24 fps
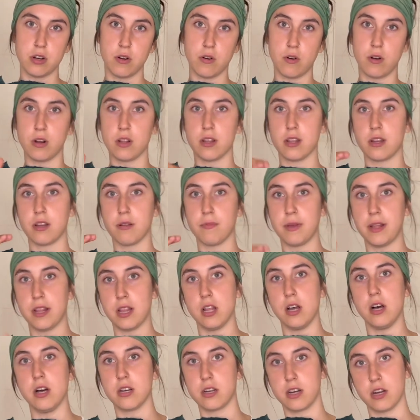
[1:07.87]
or a little bit
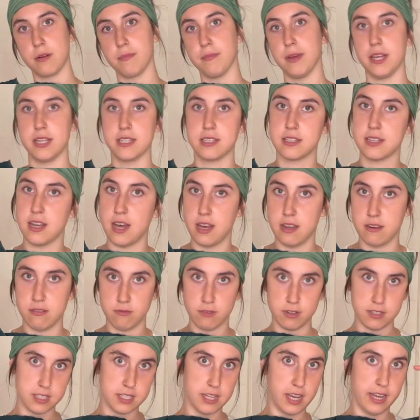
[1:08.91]
longer based on
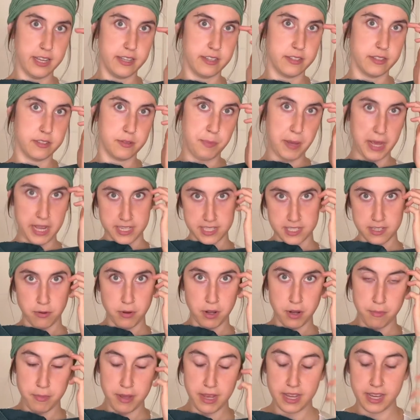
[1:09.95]
what size pants I want
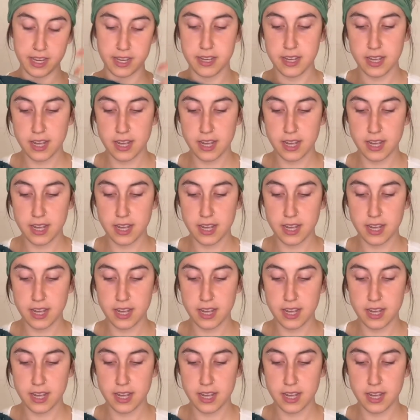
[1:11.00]
to make.